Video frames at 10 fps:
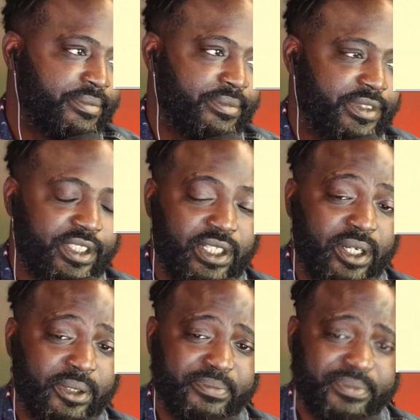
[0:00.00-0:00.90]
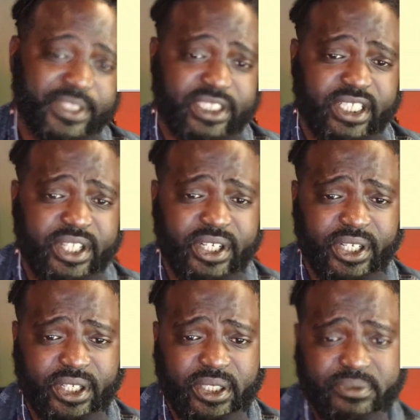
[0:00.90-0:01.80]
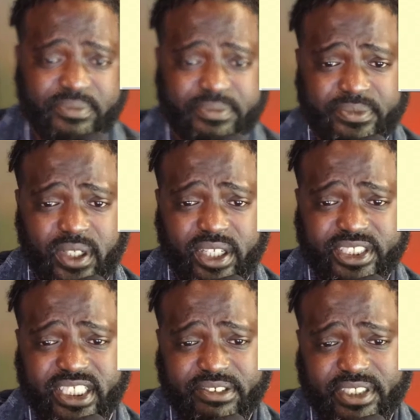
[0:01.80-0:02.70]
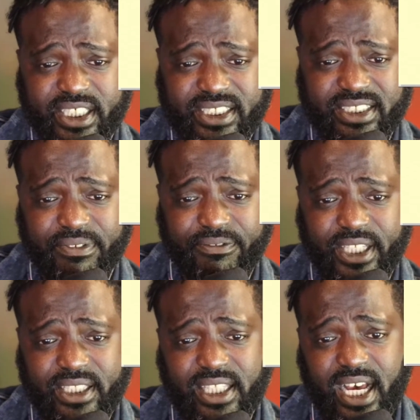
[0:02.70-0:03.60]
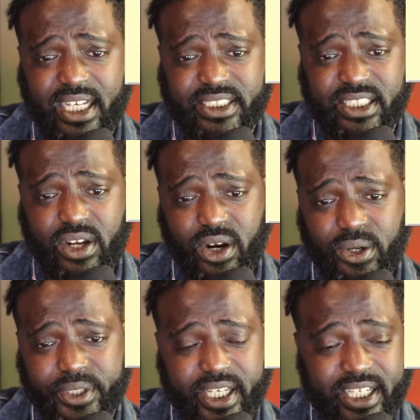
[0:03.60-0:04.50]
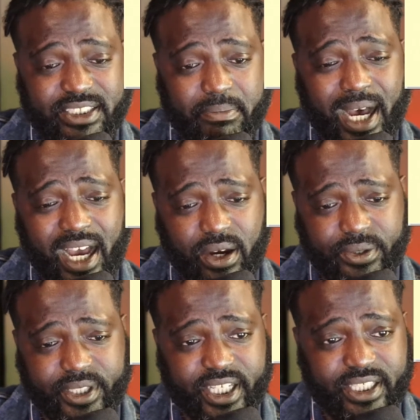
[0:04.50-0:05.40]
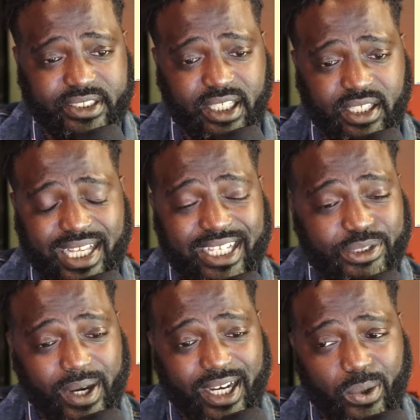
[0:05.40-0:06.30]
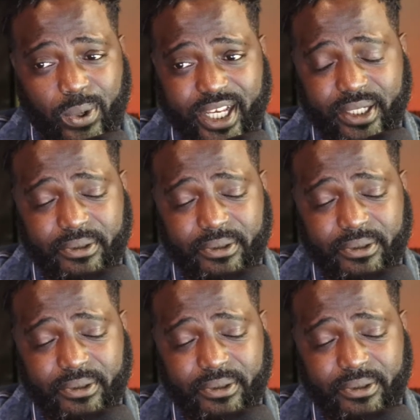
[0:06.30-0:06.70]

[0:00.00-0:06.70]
You know, to secure ourselves against defeat lies in our own hands, my own hands. That's why I quit.